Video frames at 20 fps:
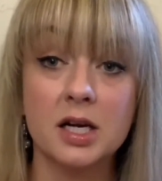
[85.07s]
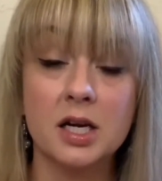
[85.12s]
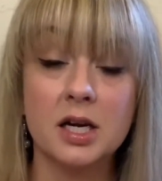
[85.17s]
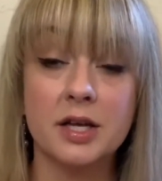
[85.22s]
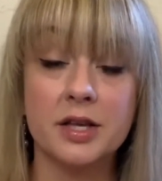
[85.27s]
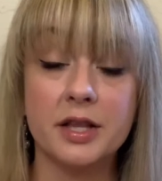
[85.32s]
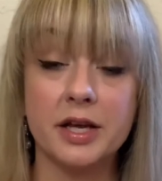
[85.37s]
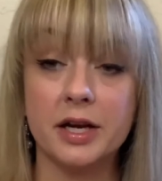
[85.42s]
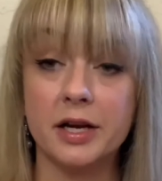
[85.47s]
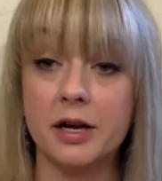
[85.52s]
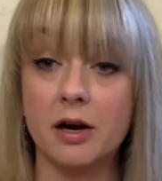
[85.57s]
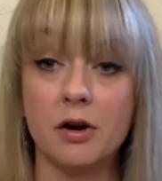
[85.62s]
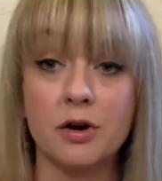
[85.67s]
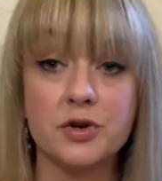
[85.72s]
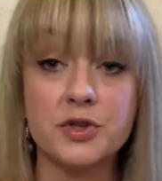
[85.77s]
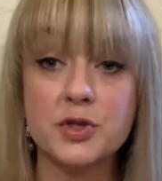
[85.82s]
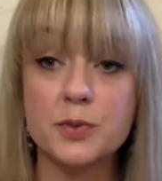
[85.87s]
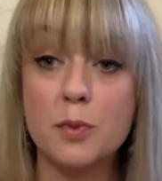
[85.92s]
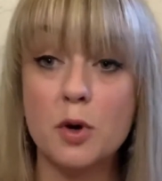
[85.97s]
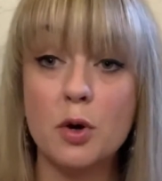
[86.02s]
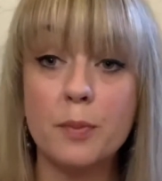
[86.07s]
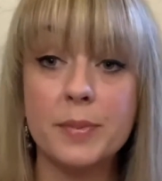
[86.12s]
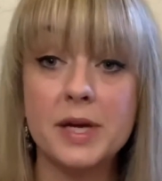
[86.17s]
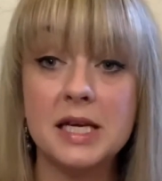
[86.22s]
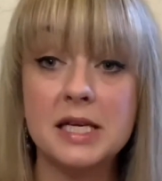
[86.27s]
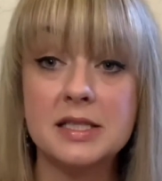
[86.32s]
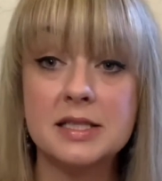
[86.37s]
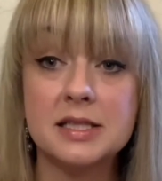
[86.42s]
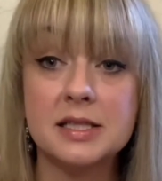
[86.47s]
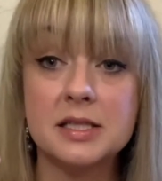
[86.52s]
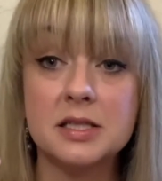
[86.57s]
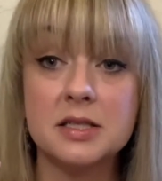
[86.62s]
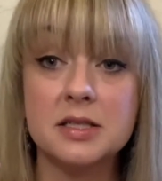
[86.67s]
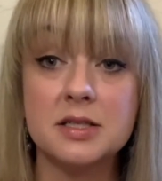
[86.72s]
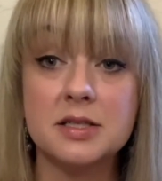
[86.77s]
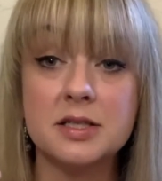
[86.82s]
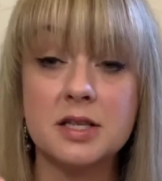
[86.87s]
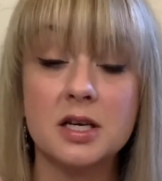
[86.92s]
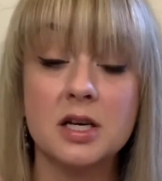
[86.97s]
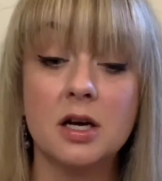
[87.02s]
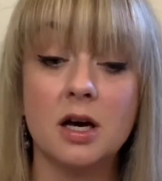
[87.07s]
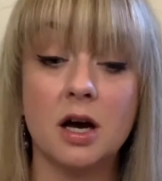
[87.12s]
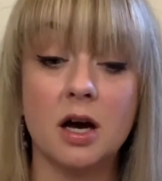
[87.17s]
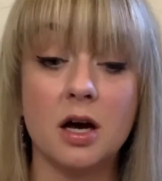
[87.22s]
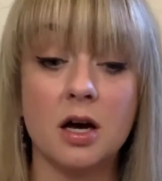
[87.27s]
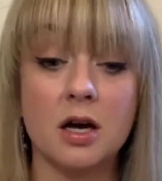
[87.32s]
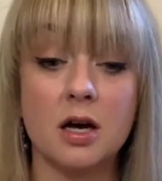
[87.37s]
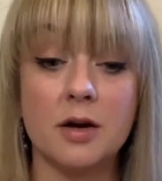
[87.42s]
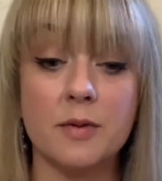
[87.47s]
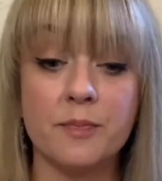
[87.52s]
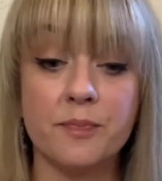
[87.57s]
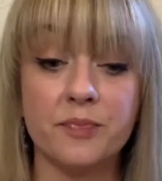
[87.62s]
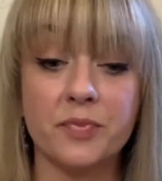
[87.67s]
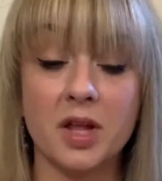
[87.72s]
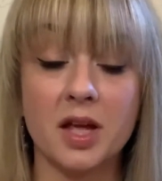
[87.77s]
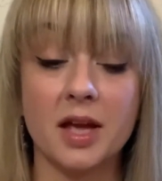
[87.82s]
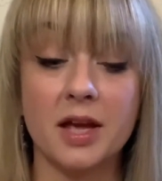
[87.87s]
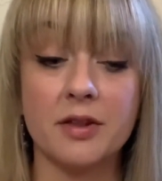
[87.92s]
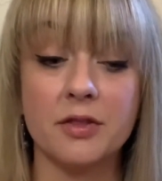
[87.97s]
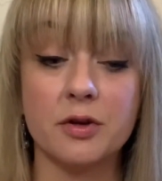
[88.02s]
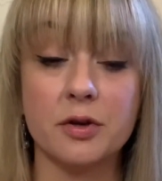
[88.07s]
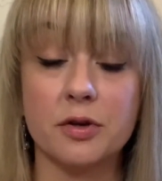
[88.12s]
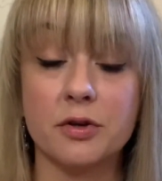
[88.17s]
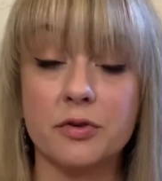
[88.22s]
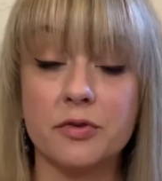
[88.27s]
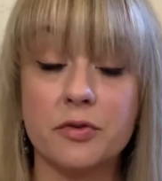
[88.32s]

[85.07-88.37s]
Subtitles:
They are small pieces, and they're